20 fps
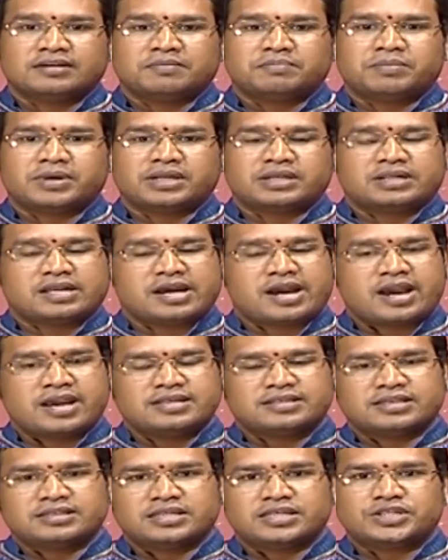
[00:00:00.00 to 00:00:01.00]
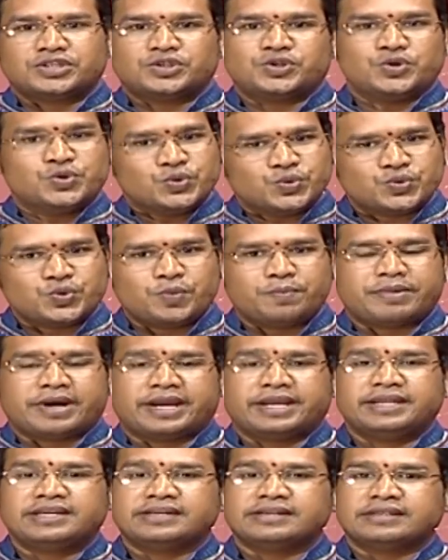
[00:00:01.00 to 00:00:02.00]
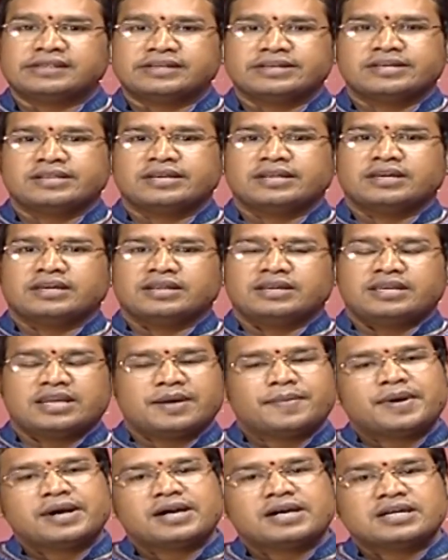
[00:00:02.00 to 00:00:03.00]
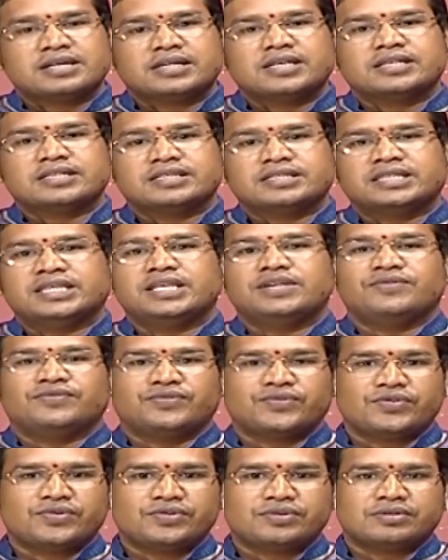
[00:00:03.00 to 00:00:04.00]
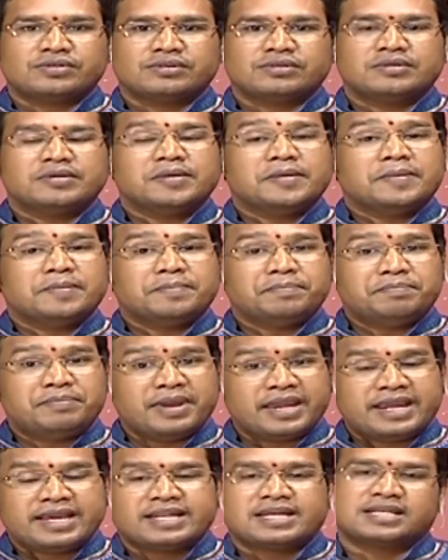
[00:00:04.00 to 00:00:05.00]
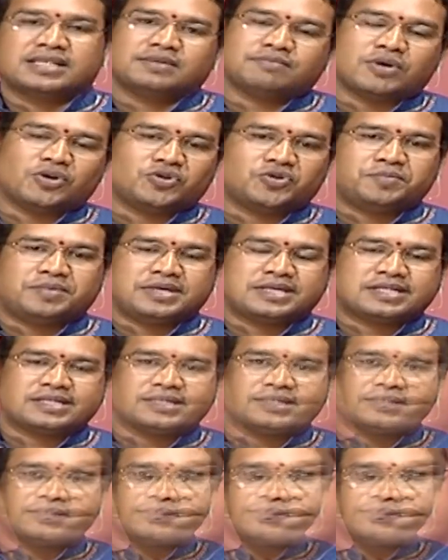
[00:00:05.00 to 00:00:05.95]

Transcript: but I suggest you to buy Yamaha C4 beginner's mouthpiece.